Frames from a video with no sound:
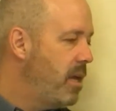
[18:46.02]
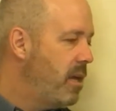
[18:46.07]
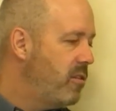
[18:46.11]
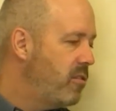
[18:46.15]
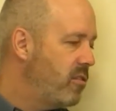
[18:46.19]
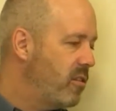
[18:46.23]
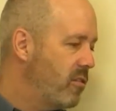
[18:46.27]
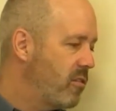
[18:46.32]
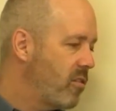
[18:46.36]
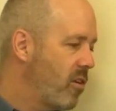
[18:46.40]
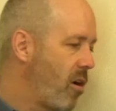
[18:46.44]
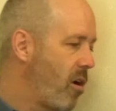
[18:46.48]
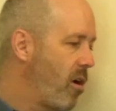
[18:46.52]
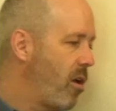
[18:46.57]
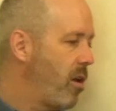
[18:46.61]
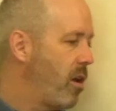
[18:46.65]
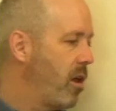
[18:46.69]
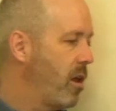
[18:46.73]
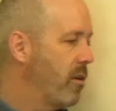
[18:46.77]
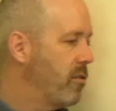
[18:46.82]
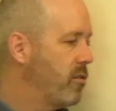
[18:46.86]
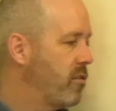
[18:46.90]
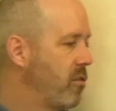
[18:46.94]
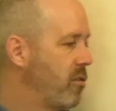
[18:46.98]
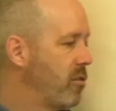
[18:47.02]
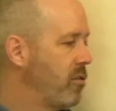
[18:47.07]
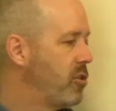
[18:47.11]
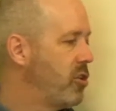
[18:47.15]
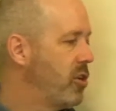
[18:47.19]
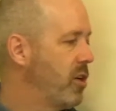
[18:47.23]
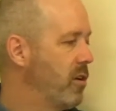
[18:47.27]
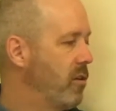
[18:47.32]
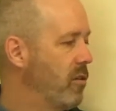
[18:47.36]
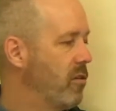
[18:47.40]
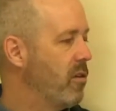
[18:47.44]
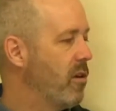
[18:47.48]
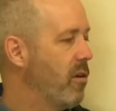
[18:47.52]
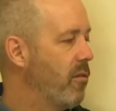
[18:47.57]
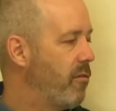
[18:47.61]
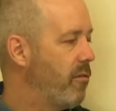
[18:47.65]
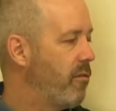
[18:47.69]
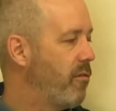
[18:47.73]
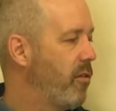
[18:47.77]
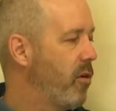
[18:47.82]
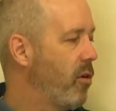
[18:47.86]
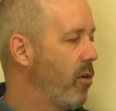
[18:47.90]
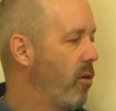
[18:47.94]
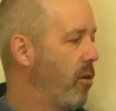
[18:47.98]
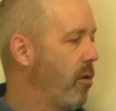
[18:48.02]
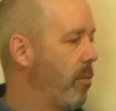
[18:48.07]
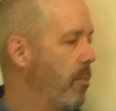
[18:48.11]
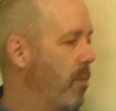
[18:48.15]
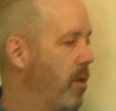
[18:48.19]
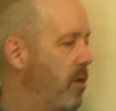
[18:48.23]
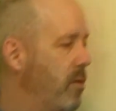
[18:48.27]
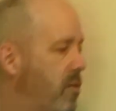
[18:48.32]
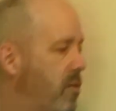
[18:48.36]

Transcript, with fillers: Since all assertions affirm